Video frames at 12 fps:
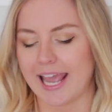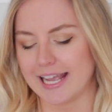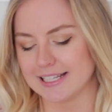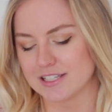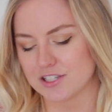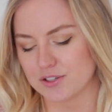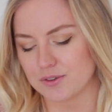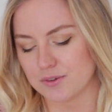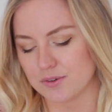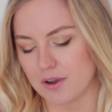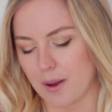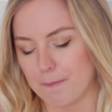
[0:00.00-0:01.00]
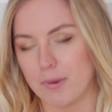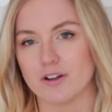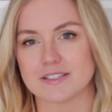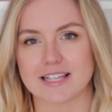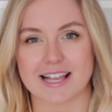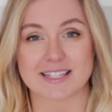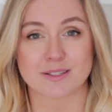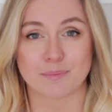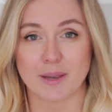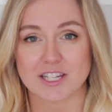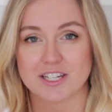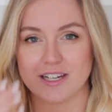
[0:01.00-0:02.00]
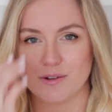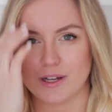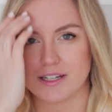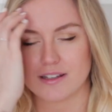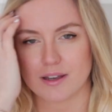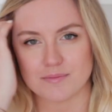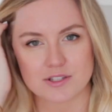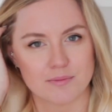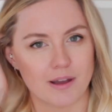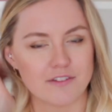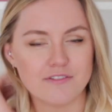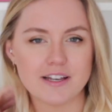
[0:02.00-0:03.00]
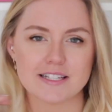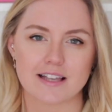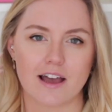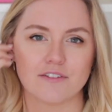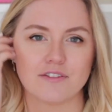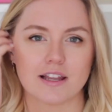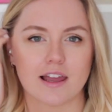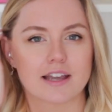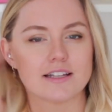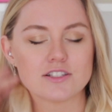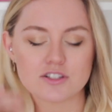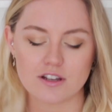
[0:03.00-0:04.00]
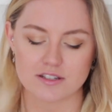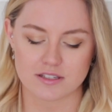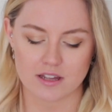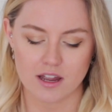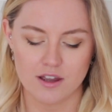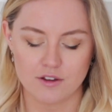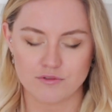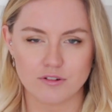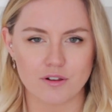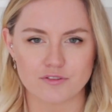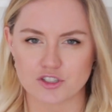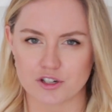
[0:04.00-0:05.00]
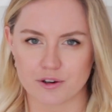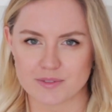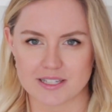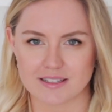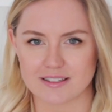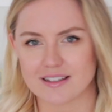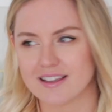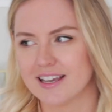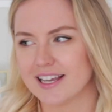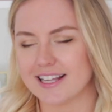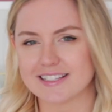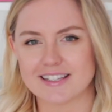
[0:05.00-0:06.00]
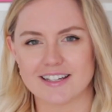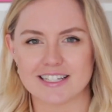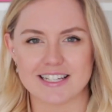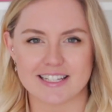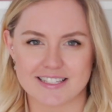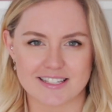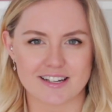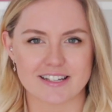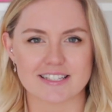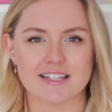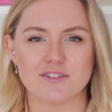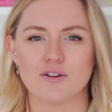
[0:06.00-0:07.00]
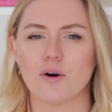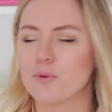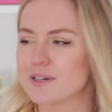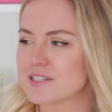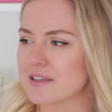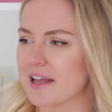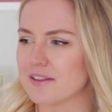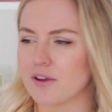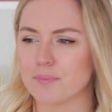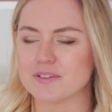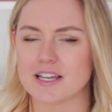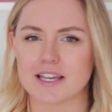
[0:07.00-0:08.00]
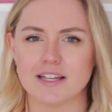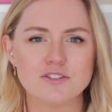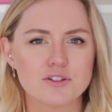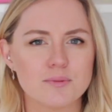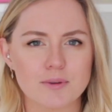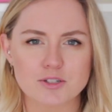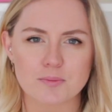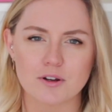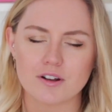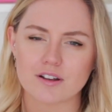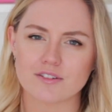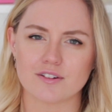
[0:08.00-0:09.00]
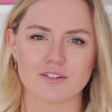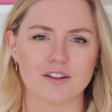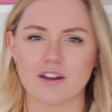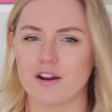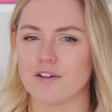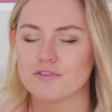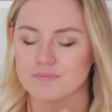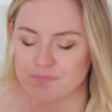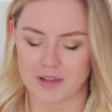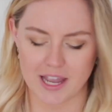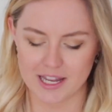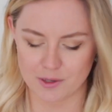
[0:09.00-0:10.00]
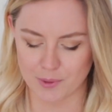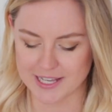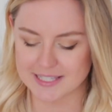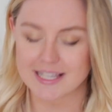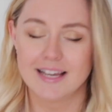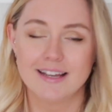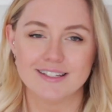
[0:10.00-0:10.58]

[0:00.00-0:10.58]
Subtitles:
into pots, especially when it comes to my face. I feel like it's just full of germs and it's not the easiest, and you always end up taking too much product or not enough anyways.